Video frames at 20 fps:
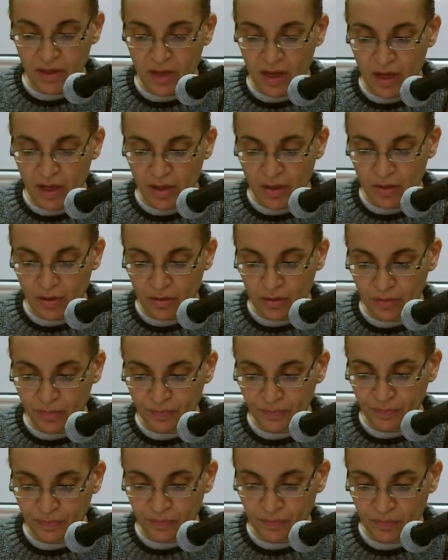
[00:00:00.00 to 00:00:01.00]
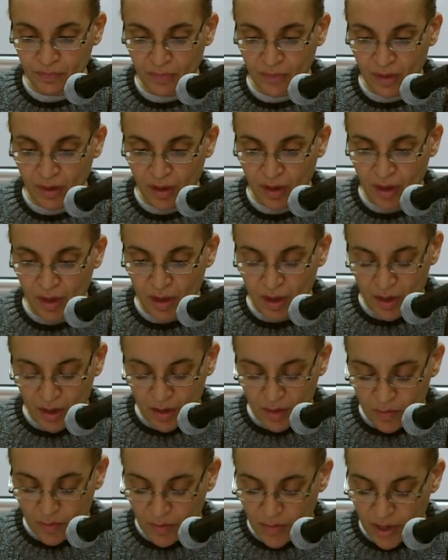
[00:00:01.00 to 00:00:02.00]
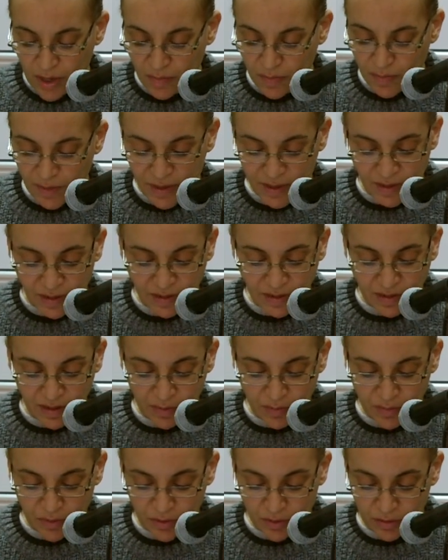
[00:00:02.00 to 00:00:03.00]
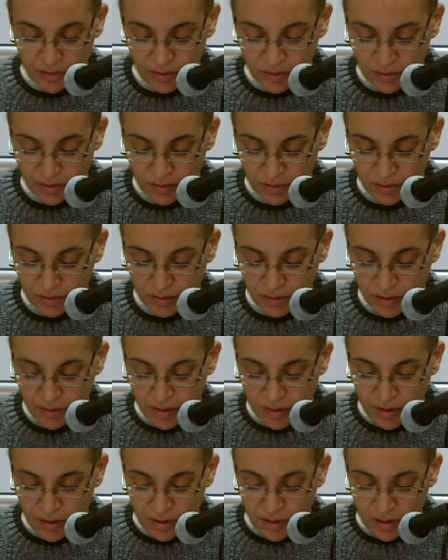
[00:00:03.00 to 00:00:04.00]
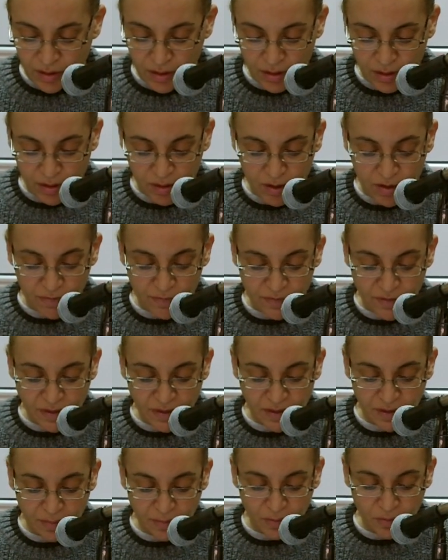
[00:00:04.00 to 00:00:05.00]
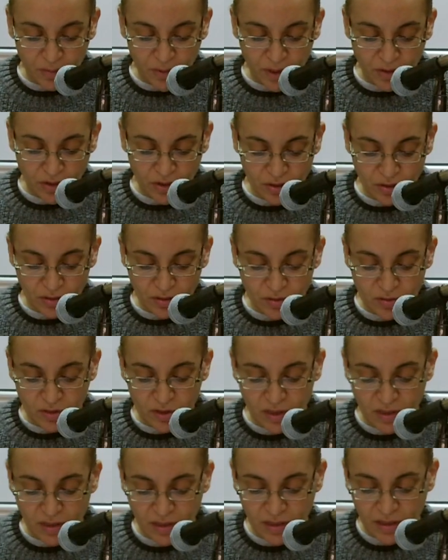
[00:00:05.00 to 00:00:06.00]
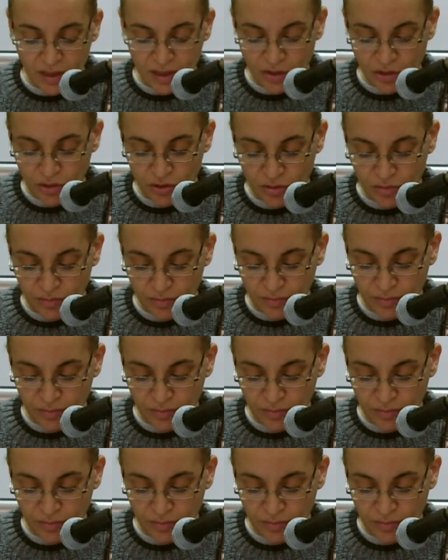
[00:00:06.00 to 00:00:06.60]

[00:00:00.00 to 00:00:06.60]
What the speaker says: icon may be Simeon of the Septuagint translation.